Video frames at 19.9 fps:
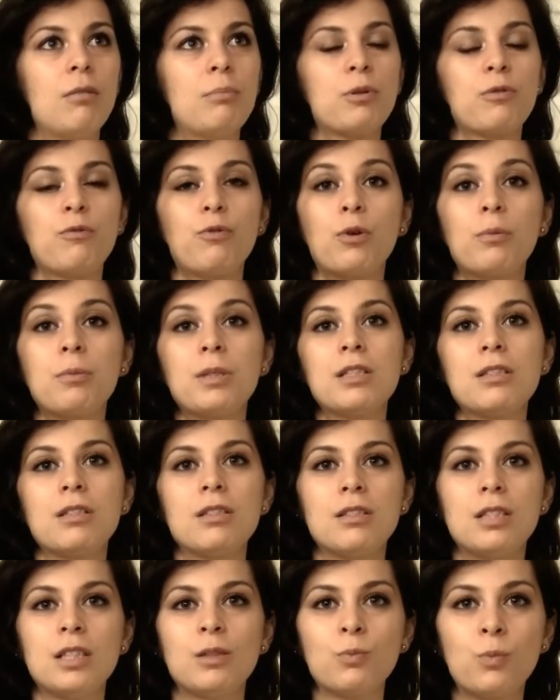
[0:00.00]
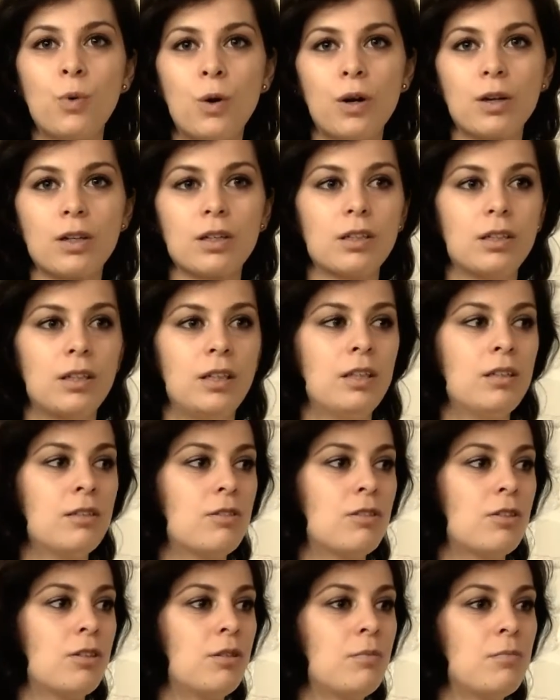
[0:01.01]
performances at work,
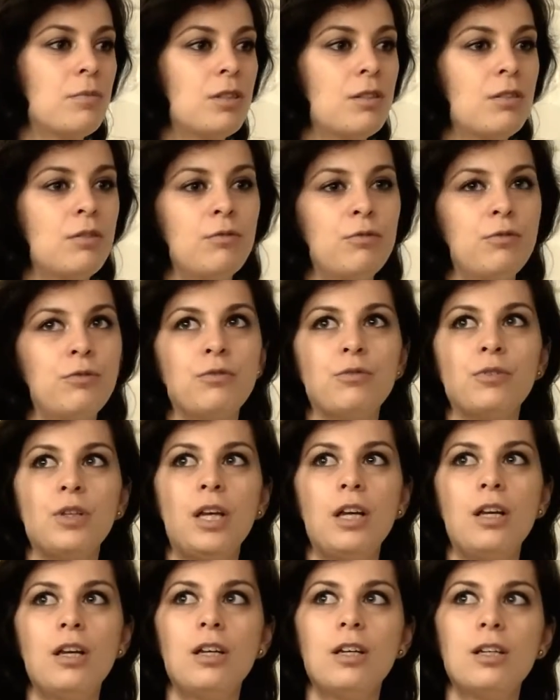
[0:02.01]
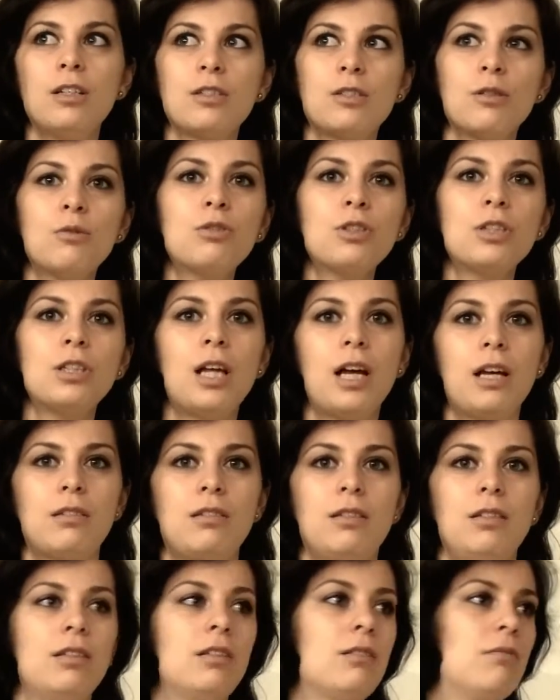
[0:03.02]
in terms of
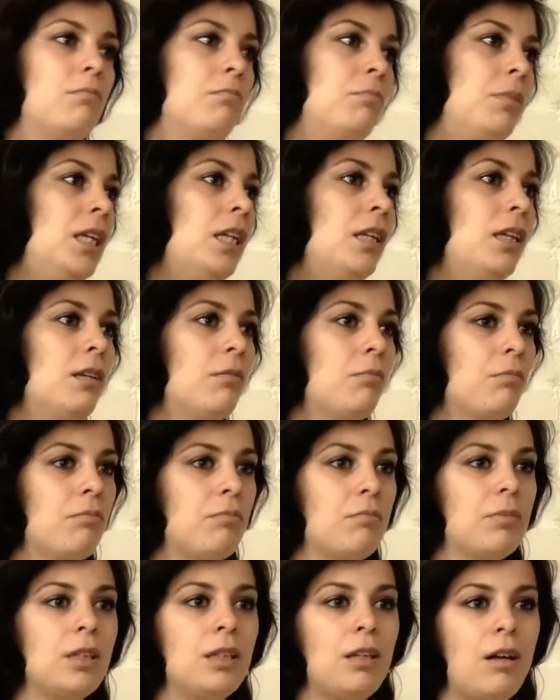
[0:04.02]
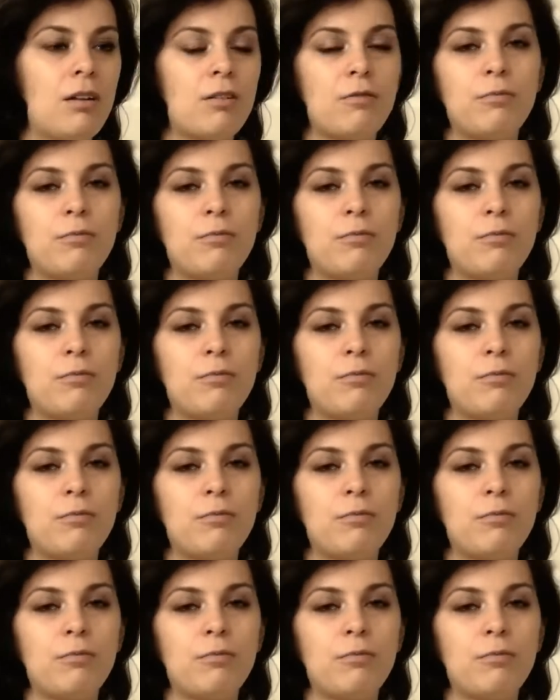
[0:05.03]
socializing and meeting a lot